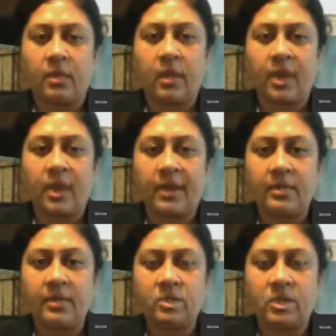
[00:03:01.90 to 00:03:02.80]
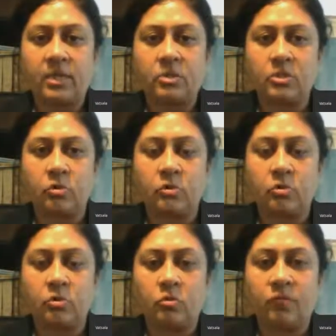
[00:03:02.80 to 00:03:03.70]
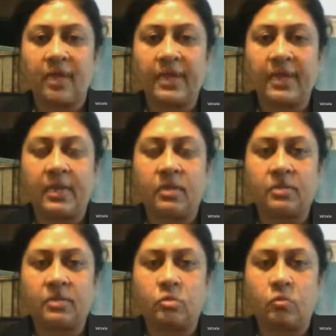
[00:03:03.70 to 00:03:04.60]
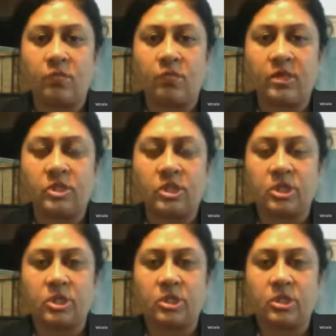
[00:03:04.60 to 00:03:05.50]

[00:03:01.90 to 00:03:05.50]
And she has also to file a suit for injunction